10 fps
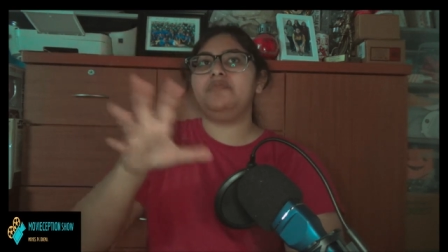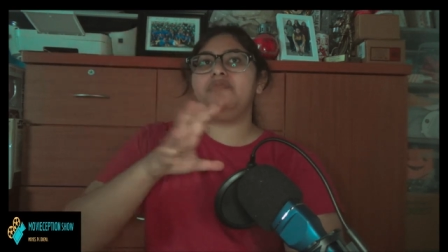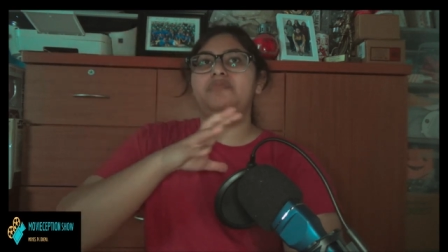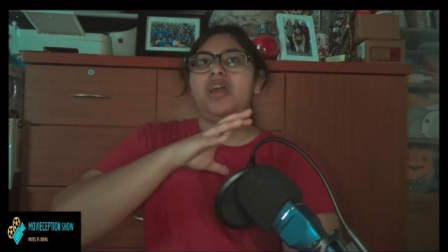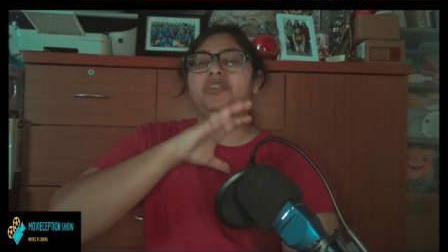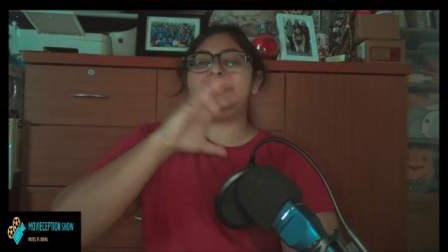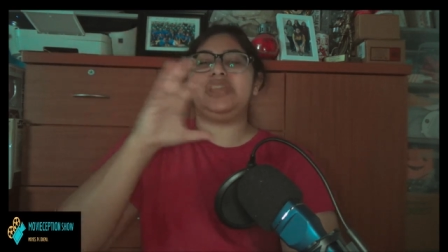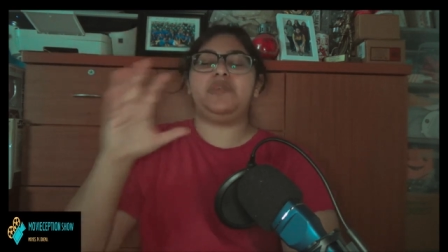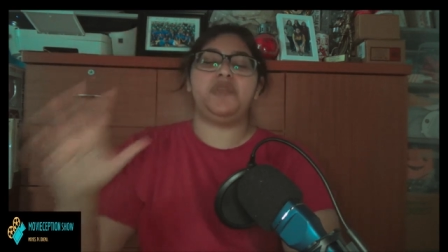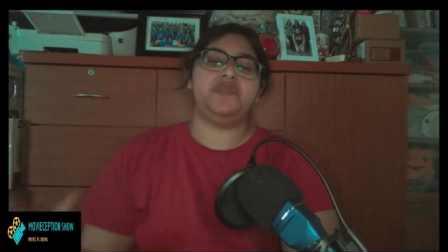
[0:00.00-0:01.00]
understand
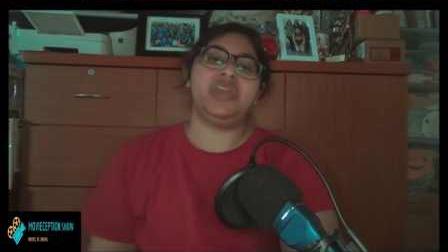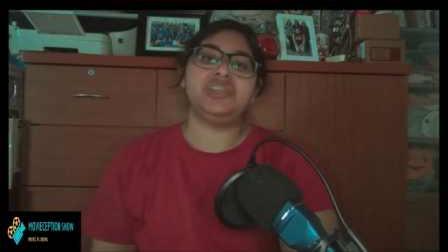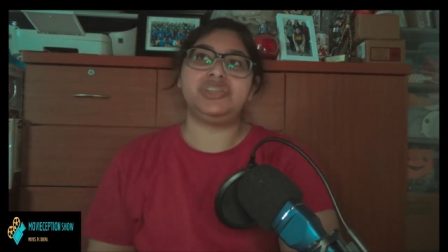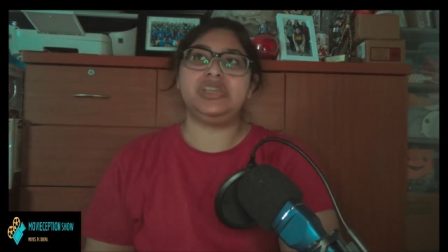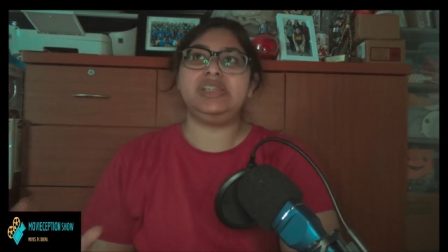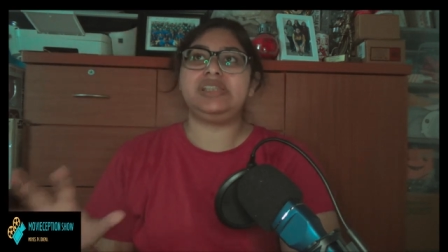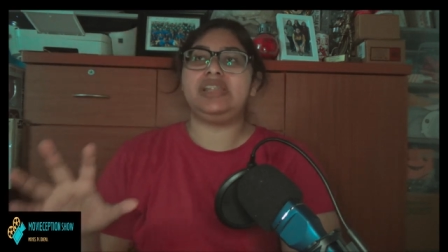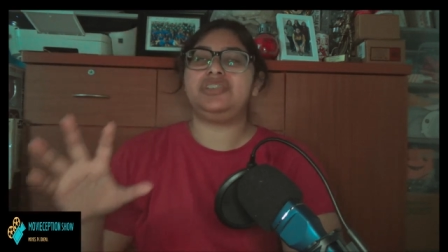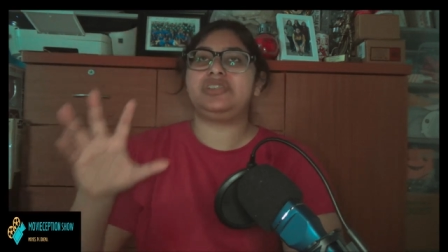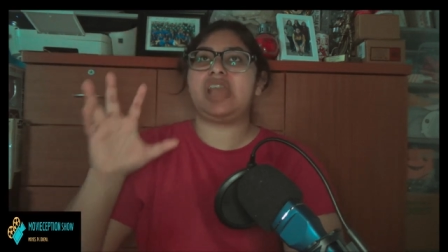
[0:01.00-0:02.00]
the motivations, and
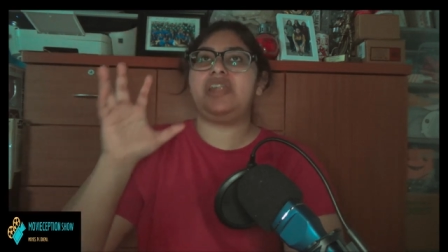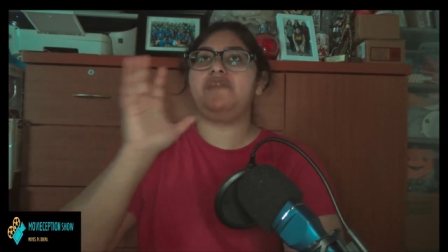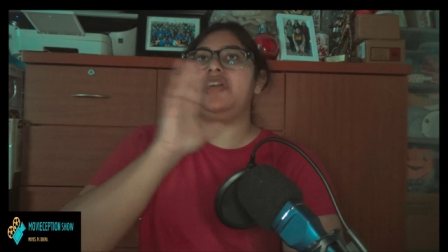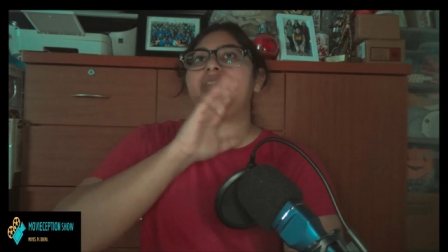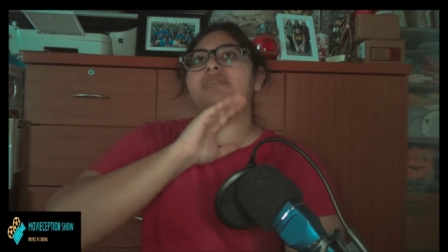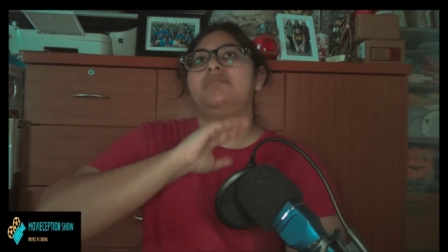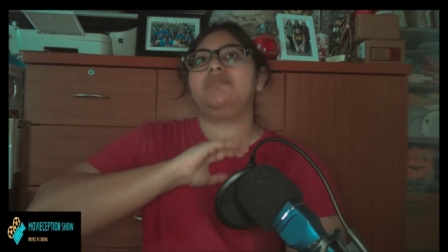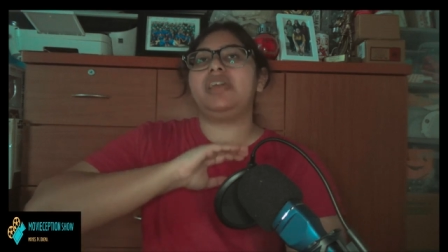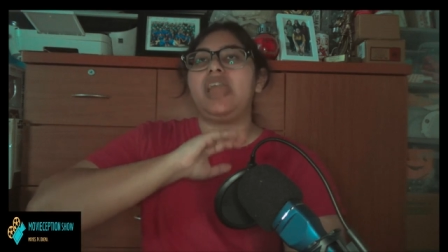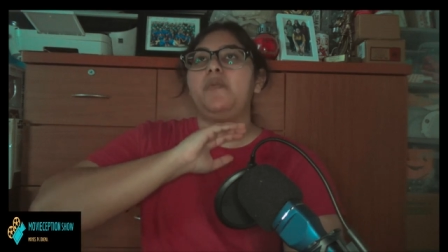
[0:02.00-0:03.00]
just kind of like,
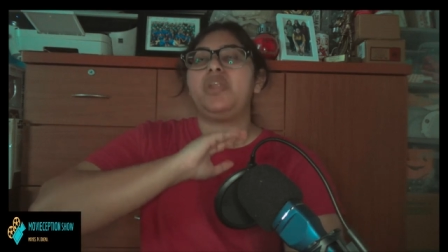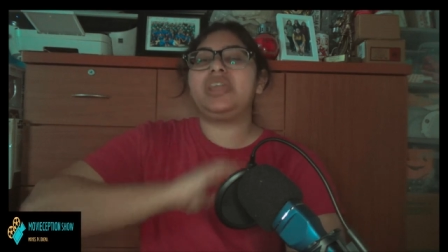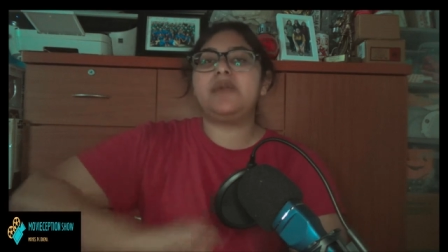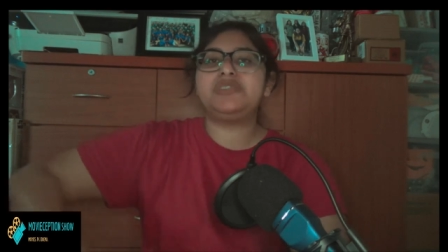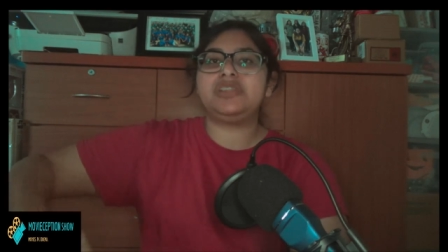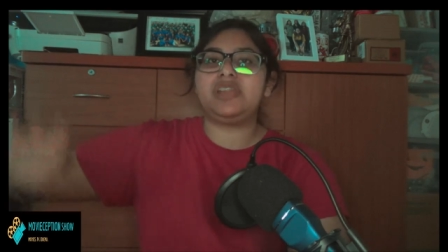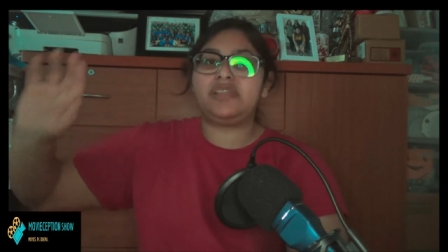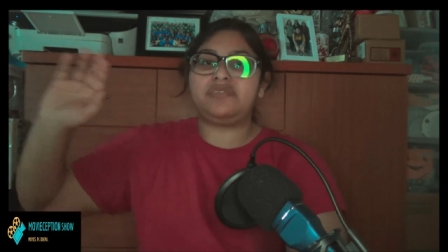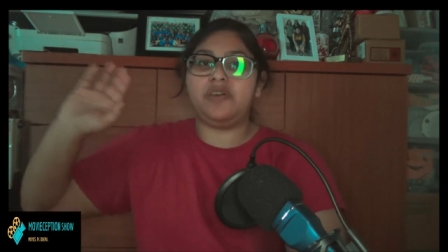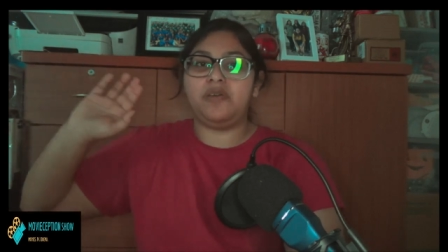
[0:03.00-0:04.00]
again, when it comes to like
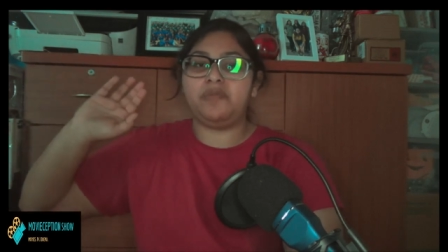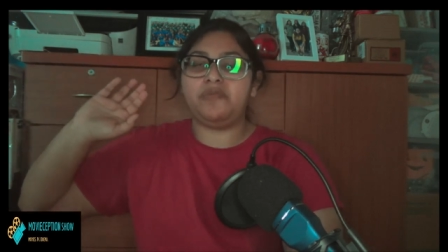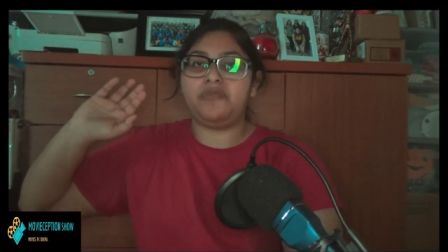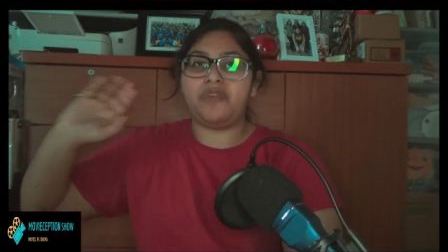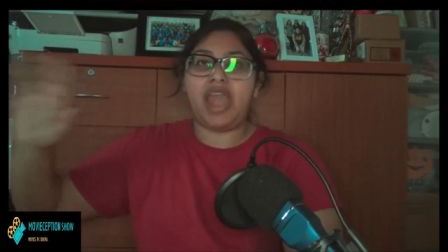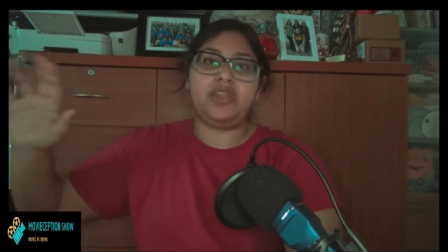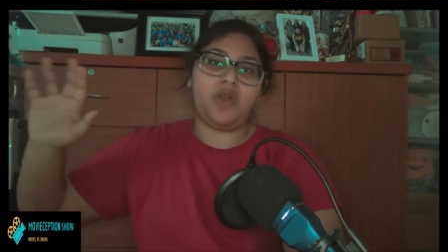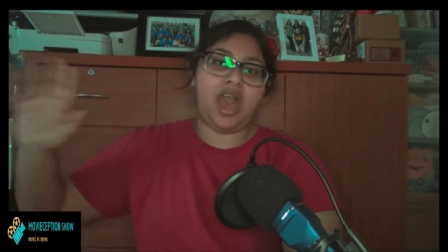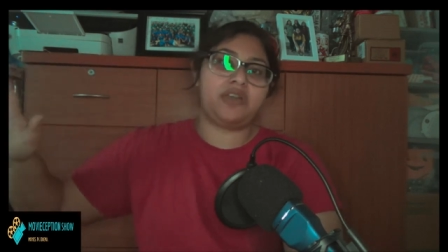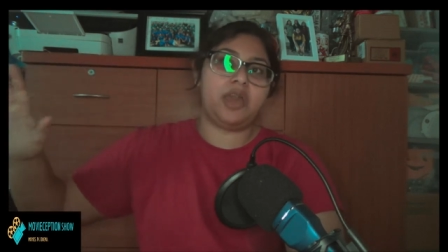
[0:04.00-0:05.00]
the final
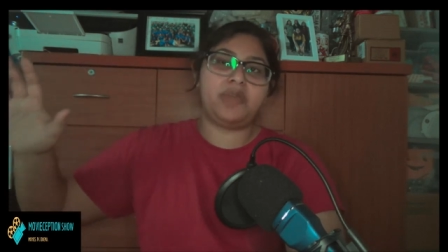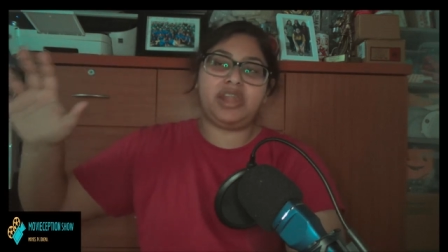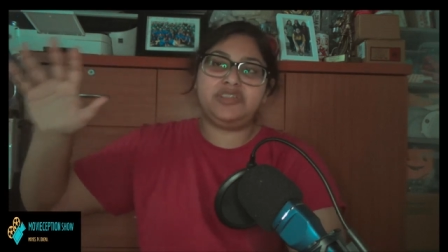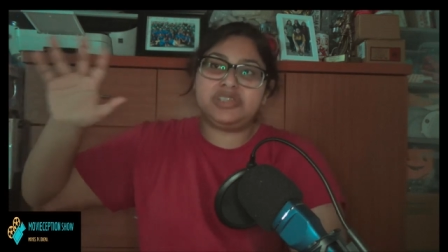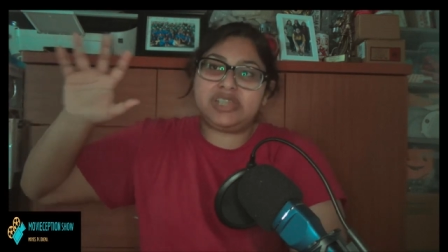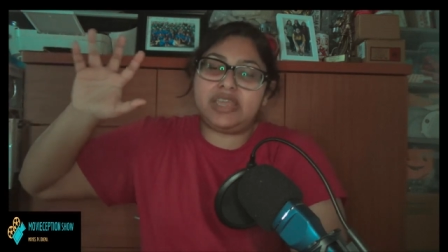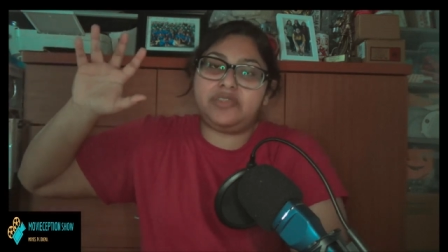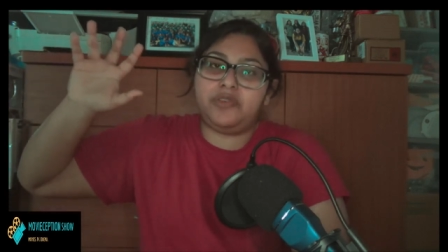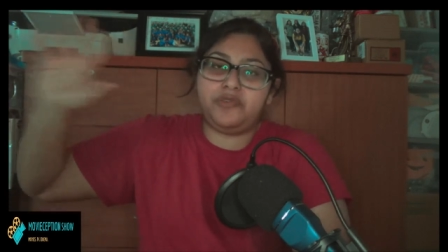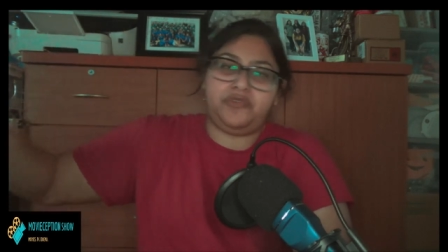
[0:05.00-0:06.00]
outcome, kind of just like
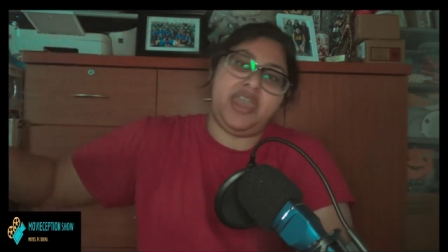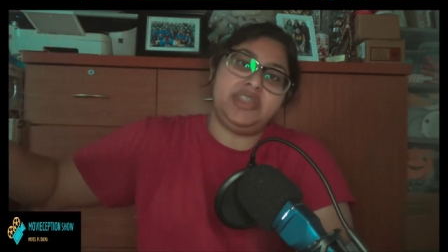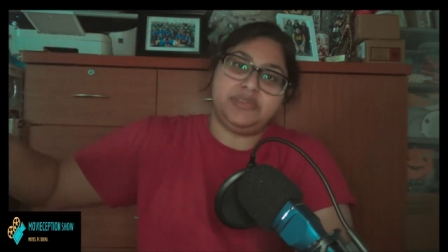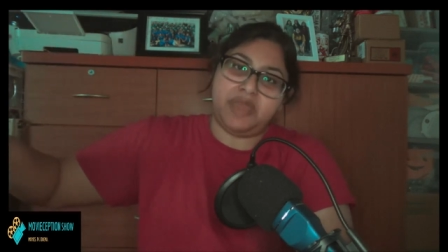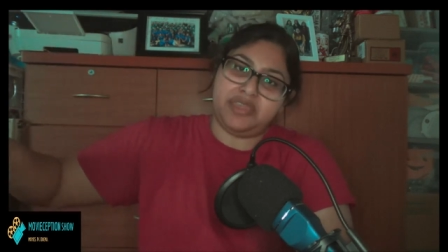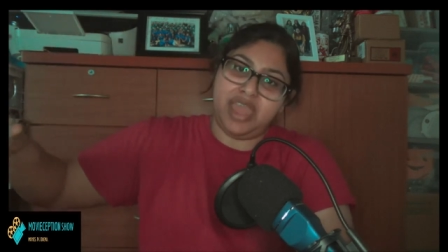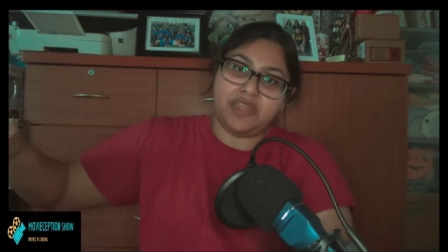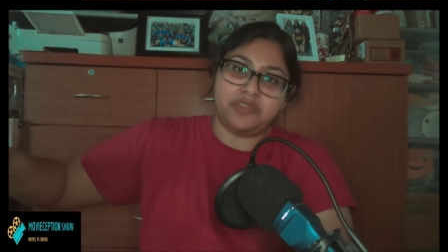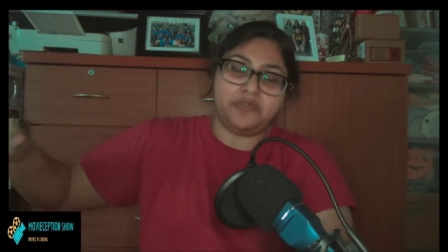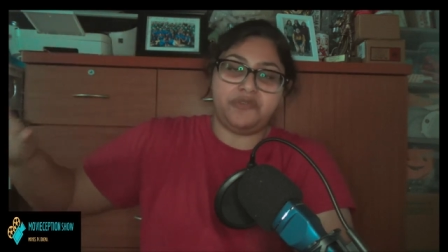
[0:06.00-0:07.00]
their fate by the end
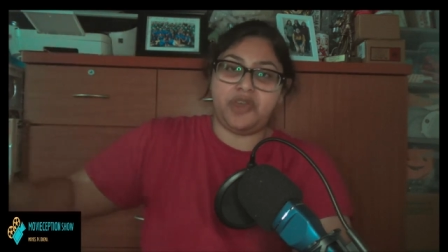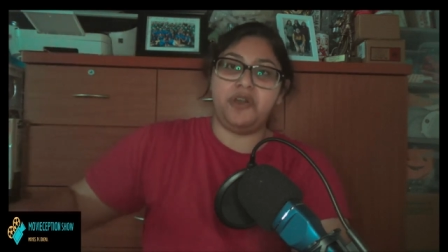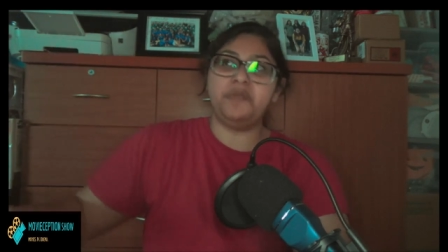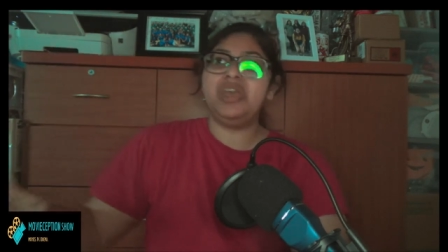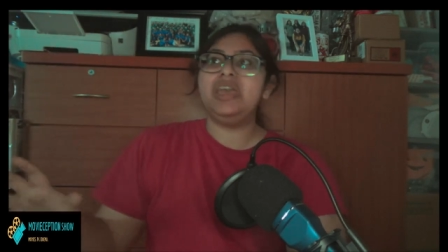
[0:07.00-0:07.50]
of the film,